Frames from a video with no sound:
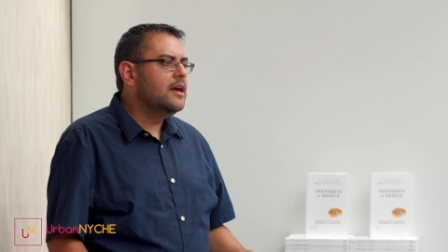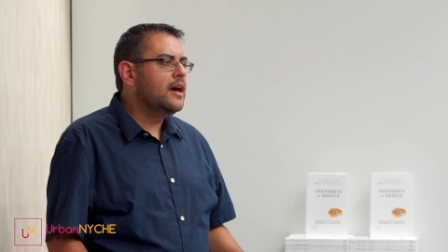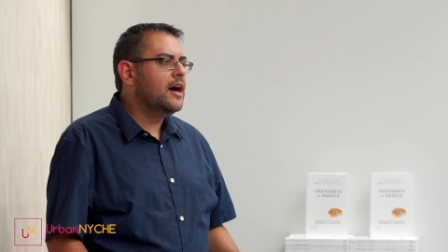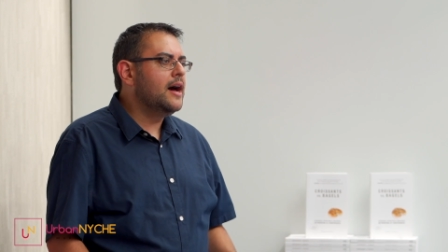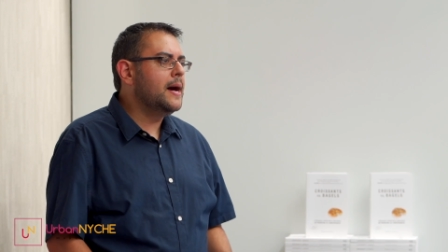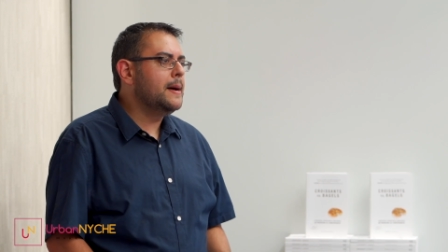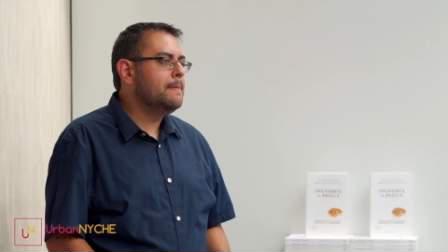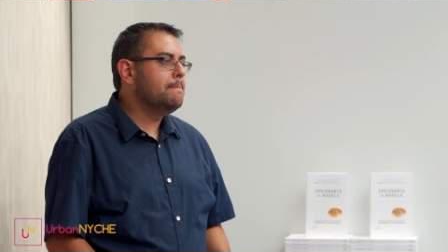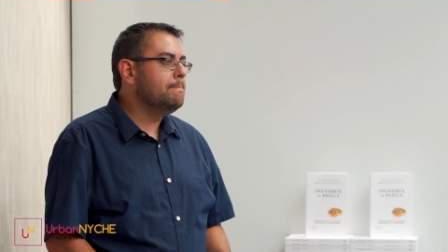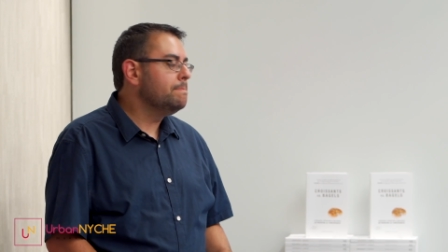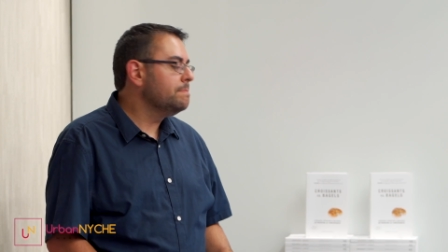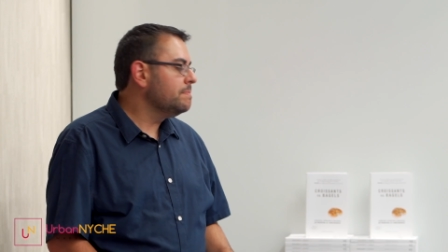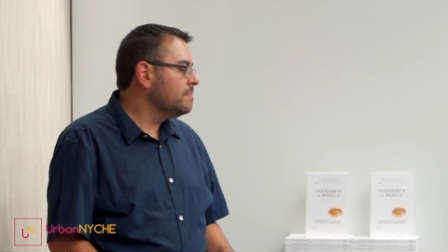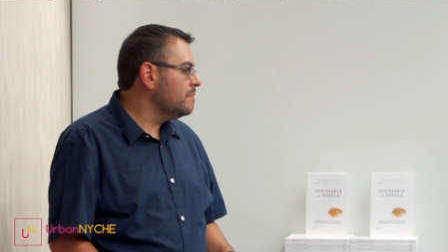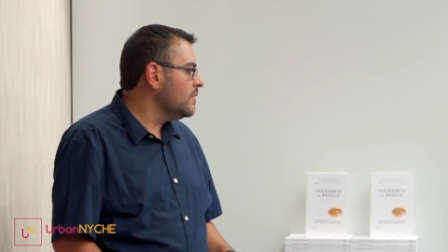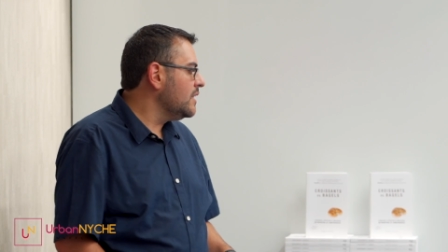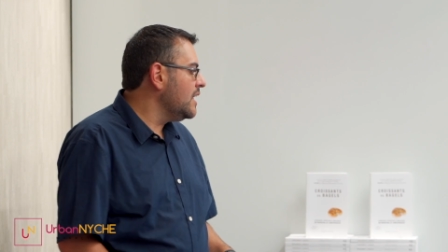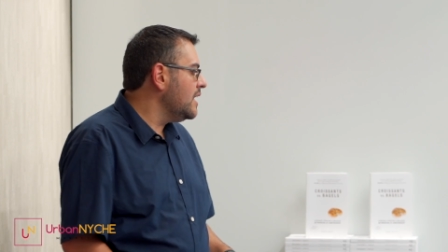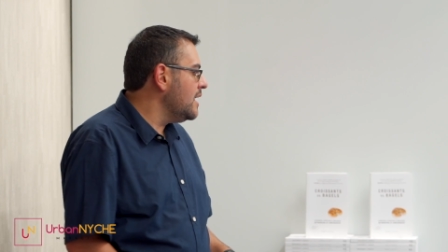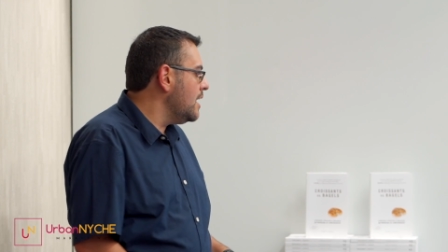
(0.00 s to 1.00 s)
Um,
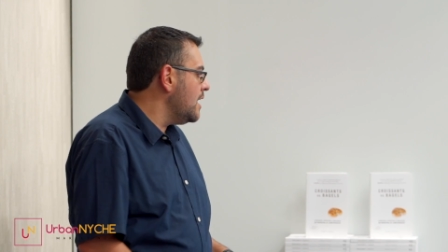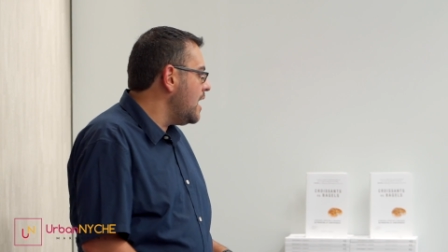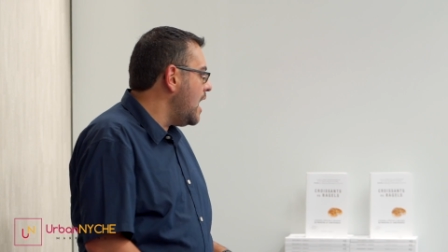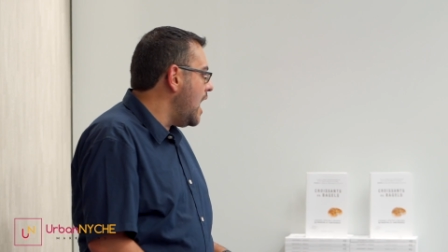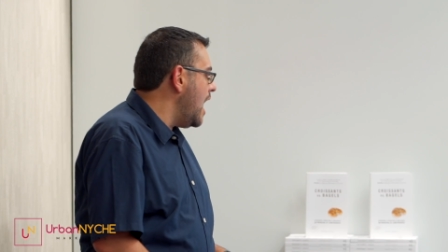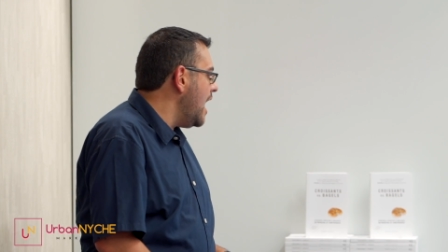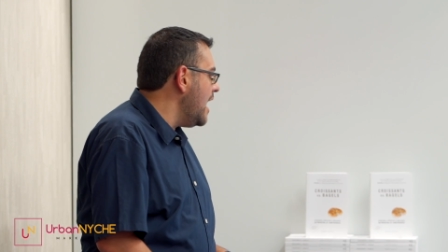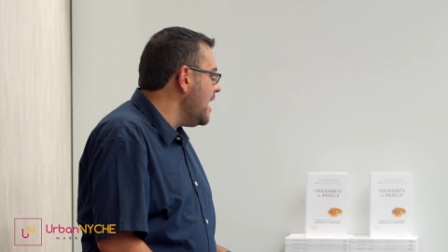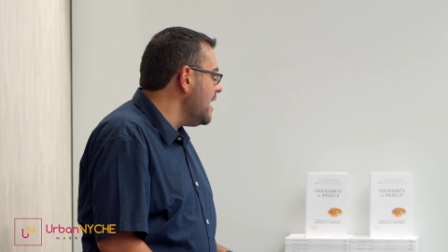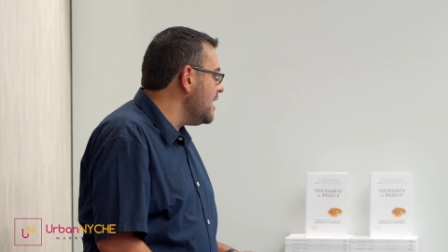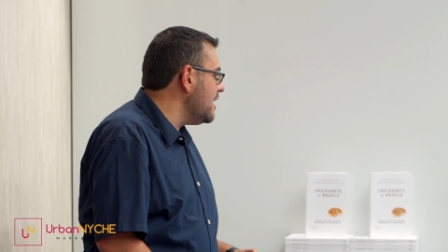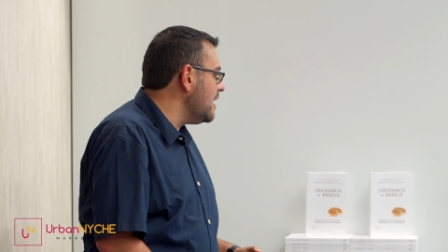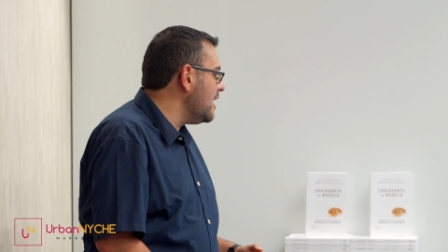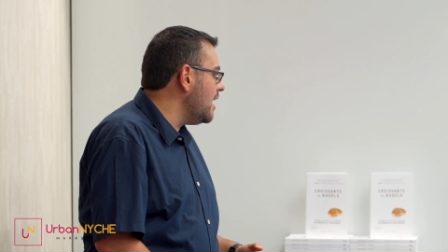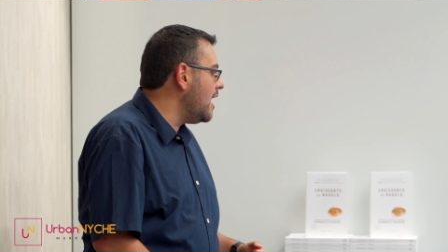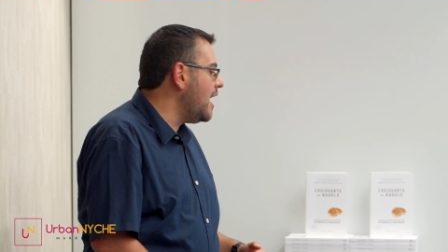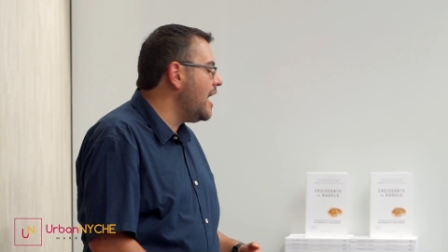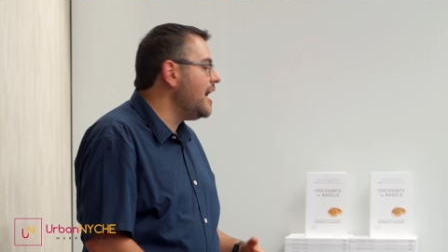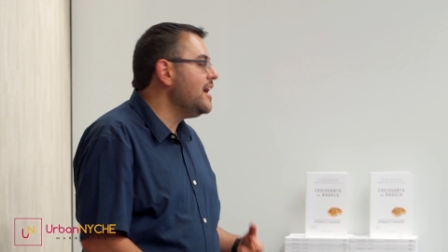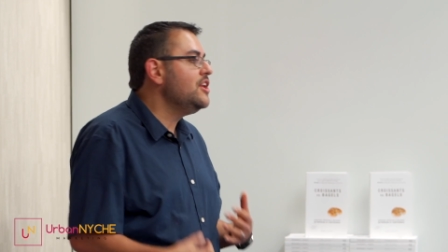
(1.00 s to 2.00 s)

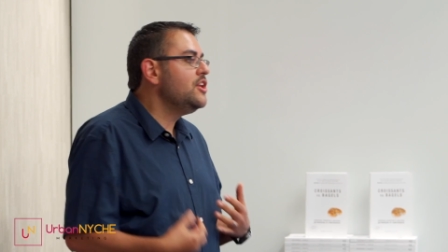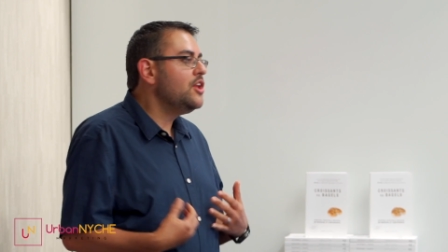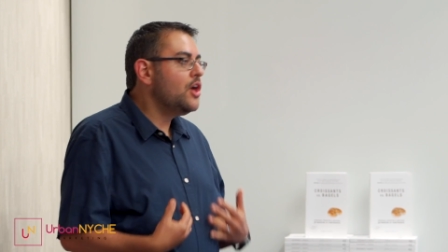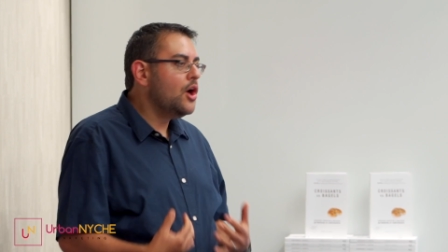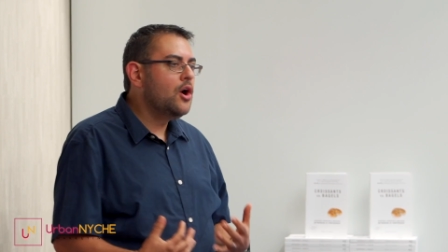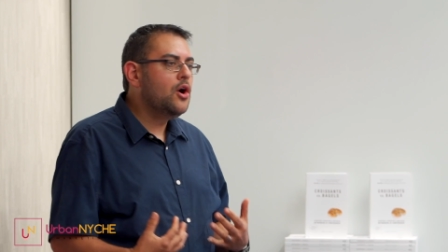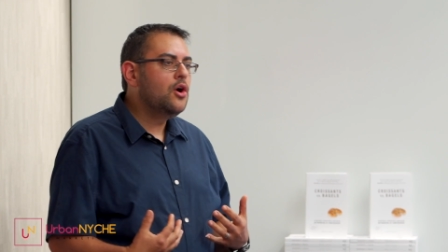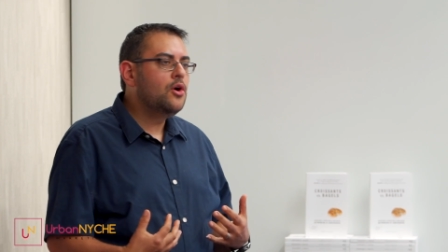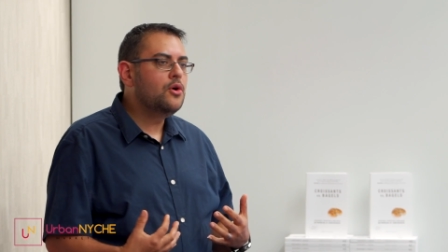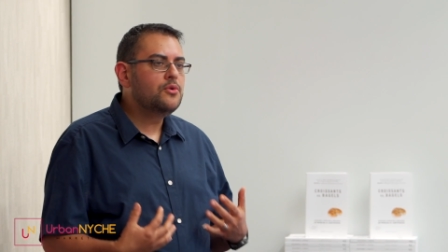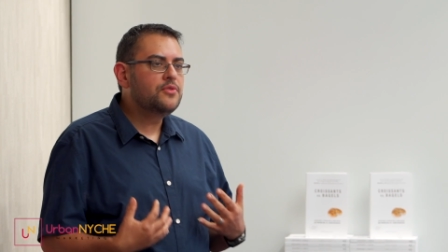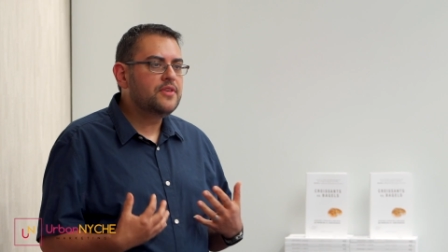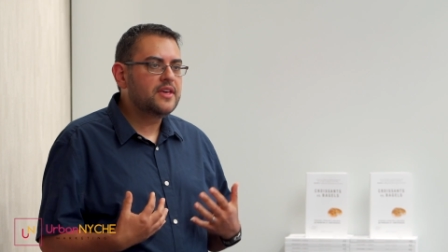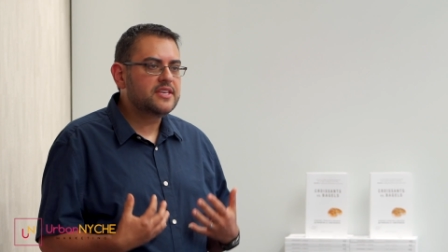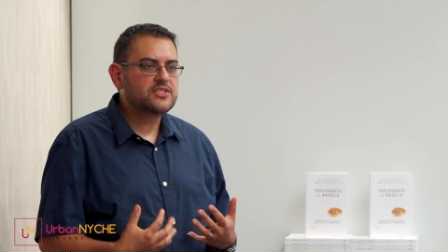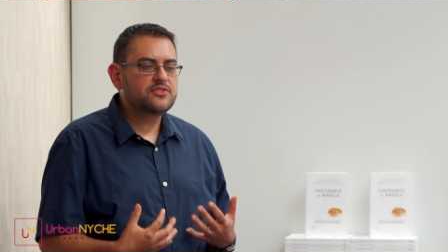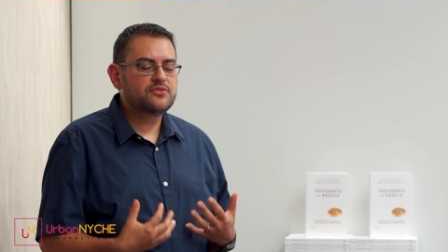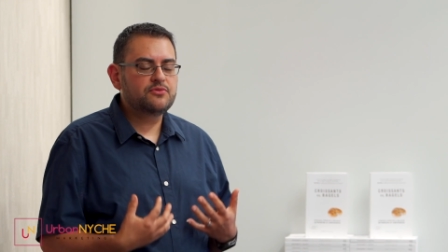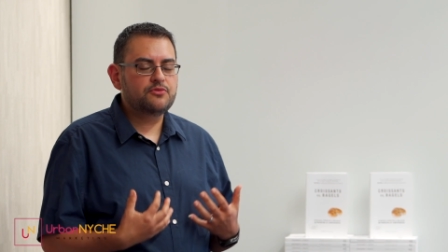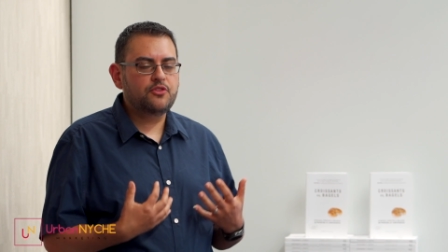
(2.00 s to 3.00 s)
I, I know
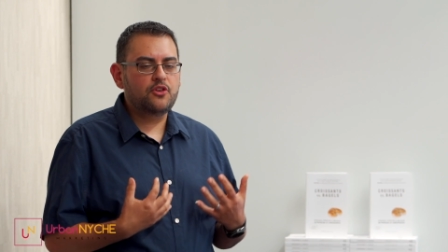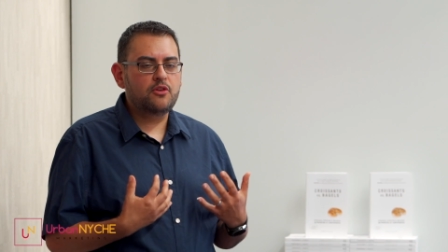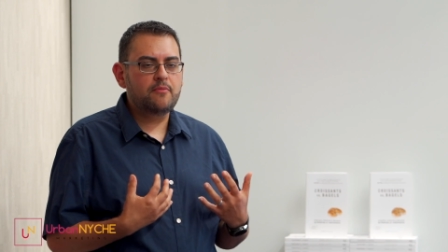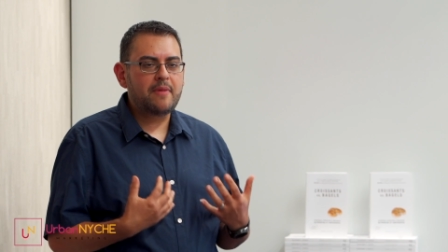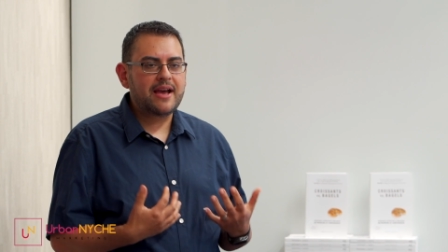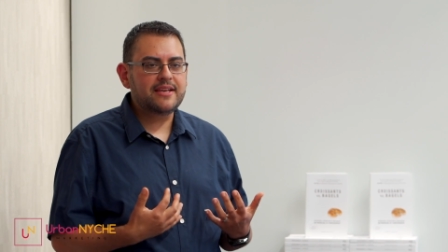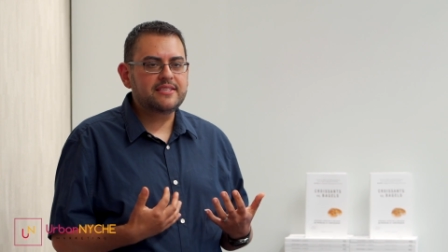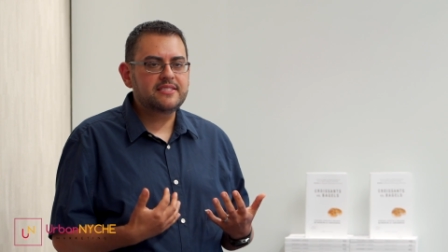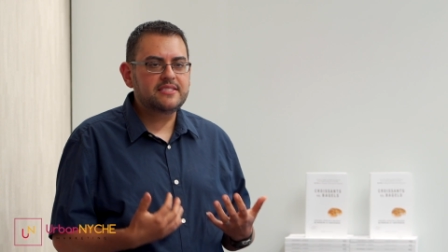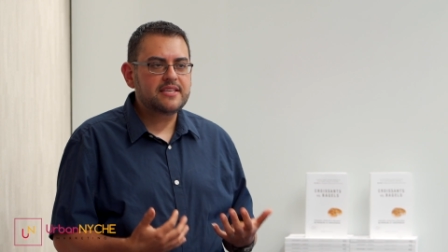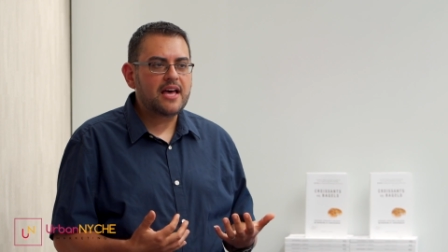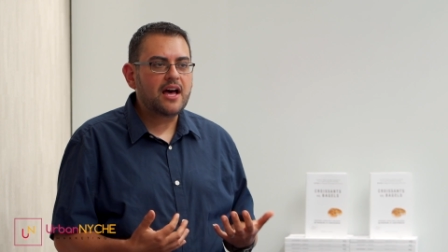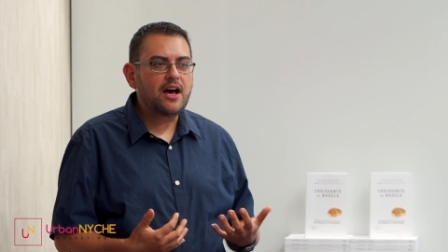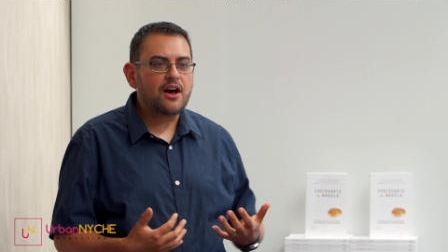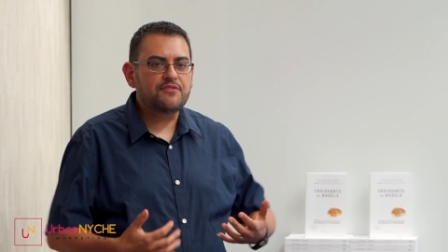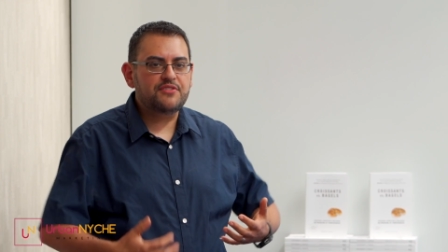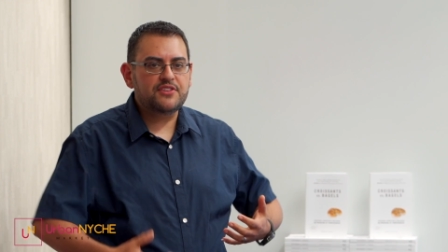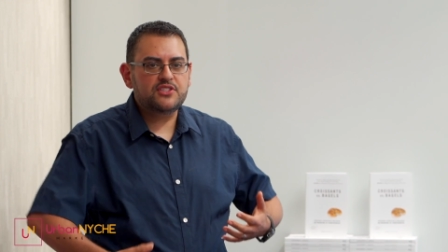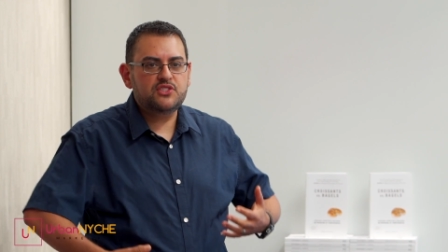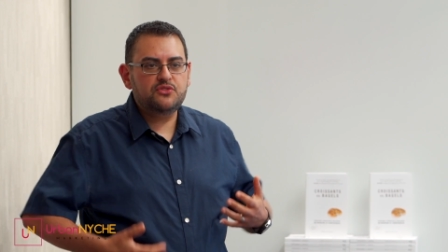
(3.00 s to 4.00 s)
this for
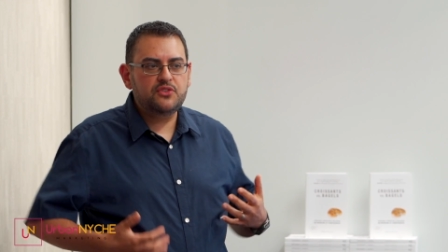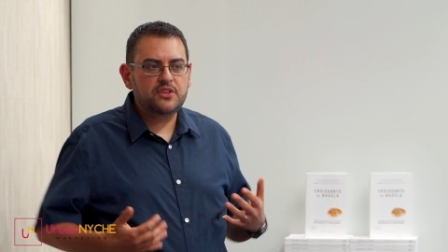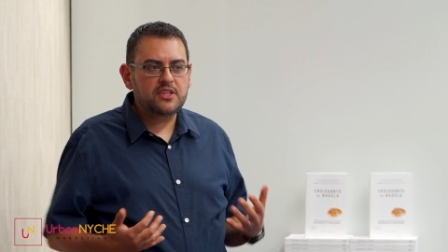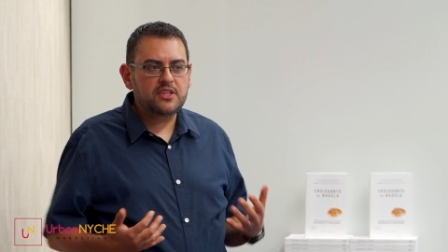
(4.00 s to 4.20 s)
myself, this